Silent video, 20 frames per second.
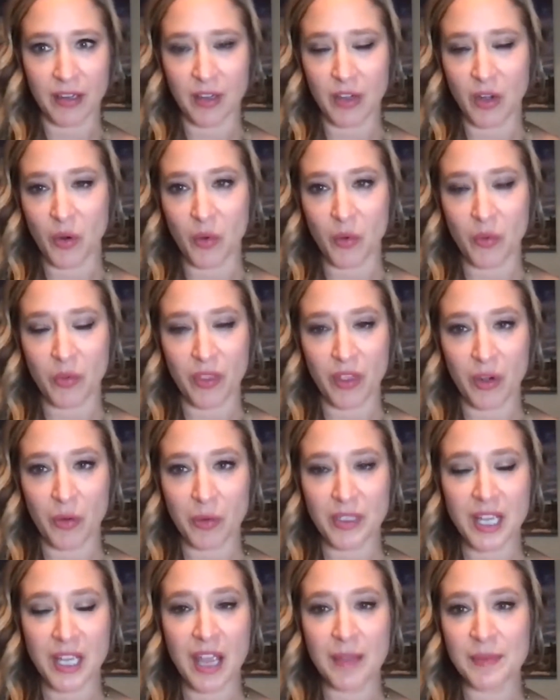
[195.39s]
You know, there
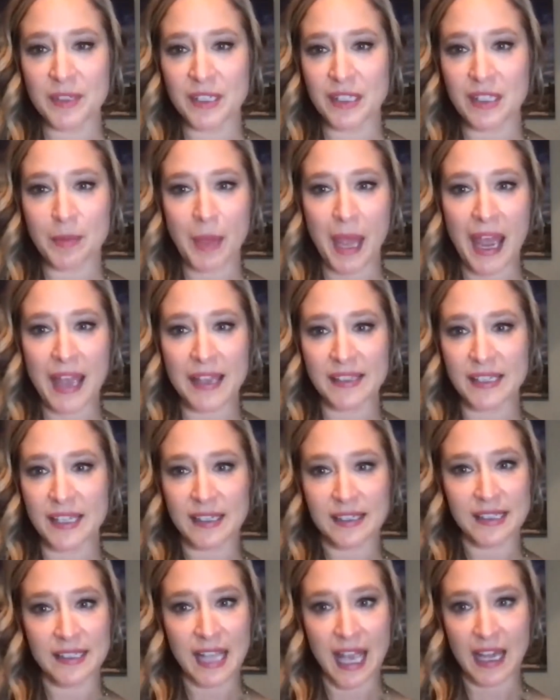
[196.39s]
were times in the past
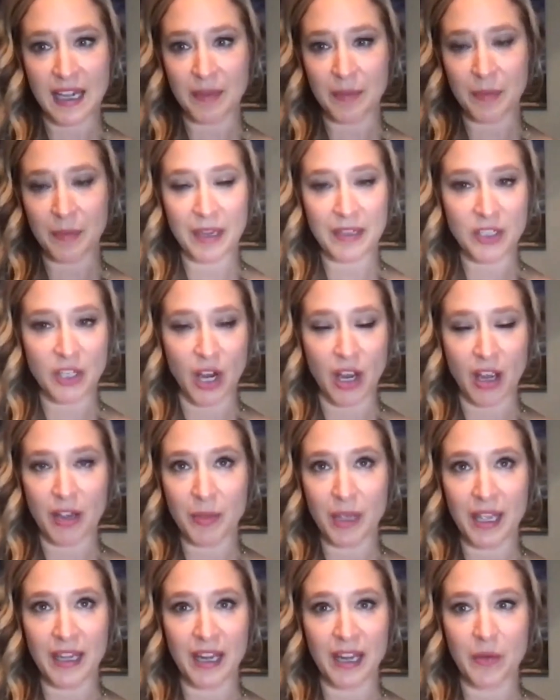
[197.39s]
I sat in my job
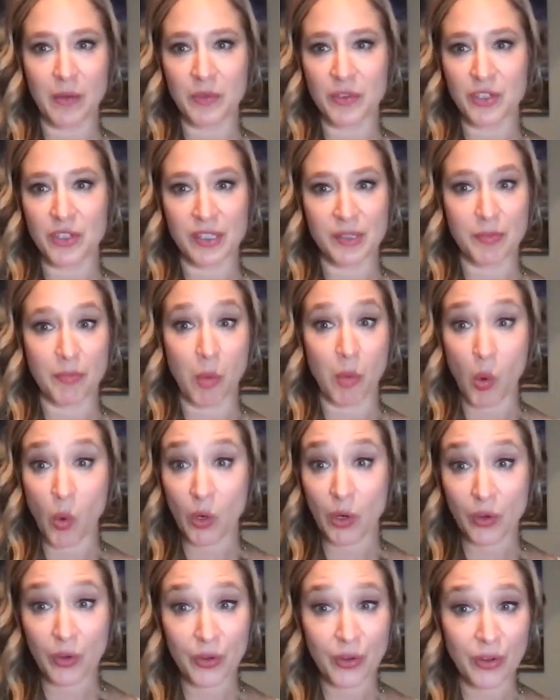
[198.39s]
and I was just
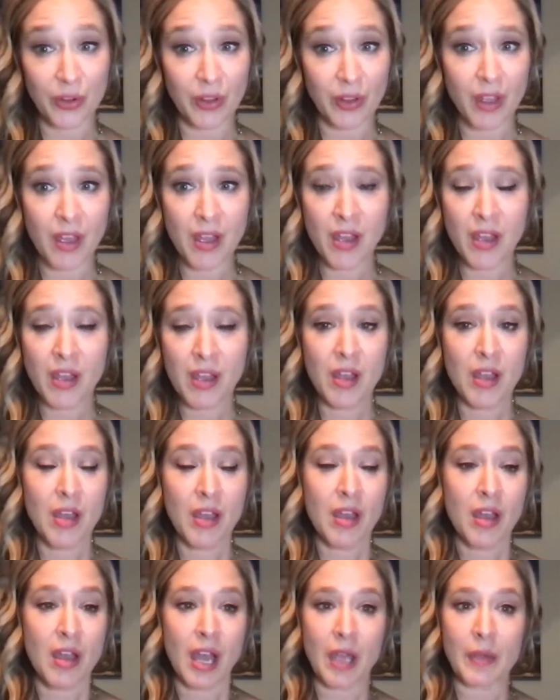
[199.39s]
bored.
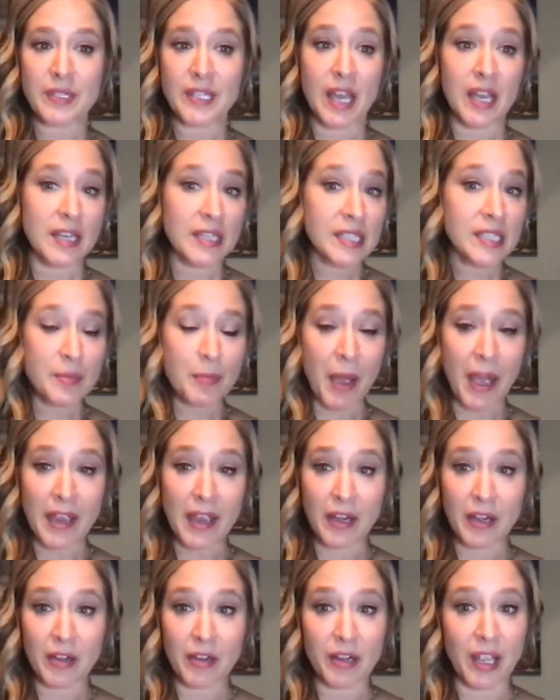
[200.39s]
I was
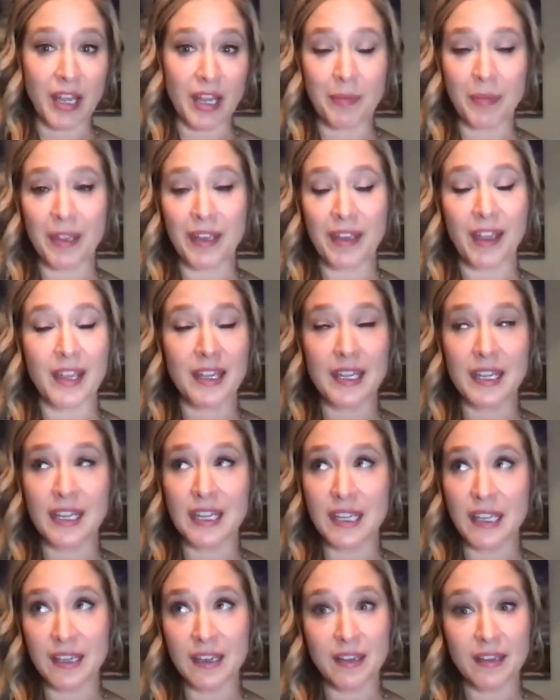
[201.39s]
uninspired and I'm like, I
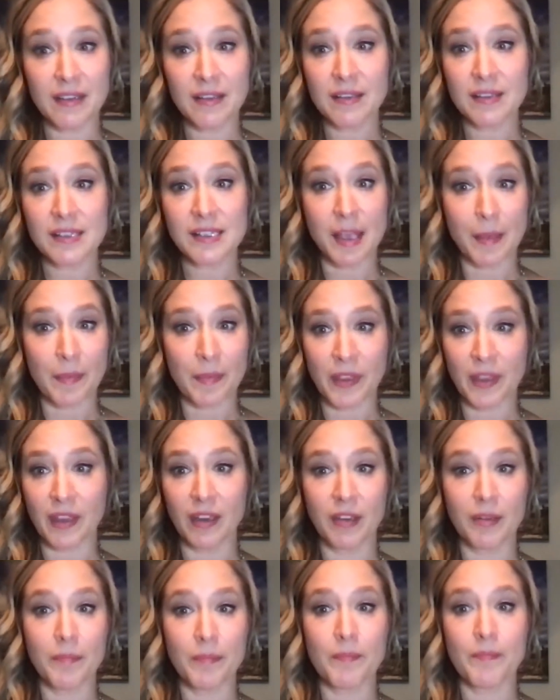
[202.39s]
need
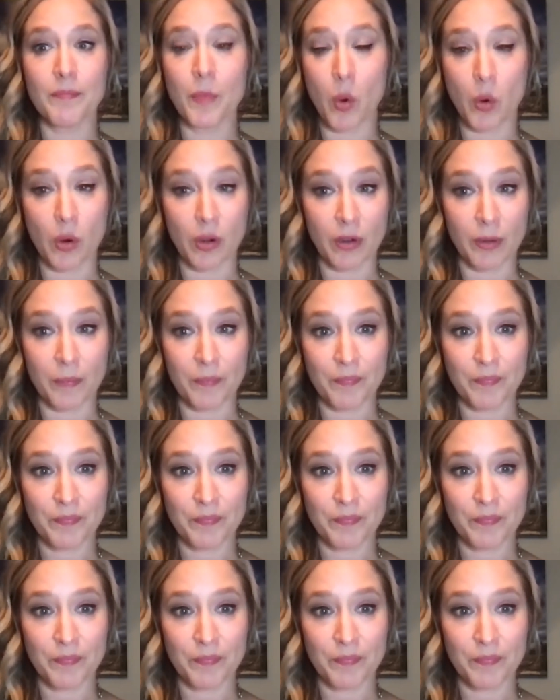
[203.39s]
something more.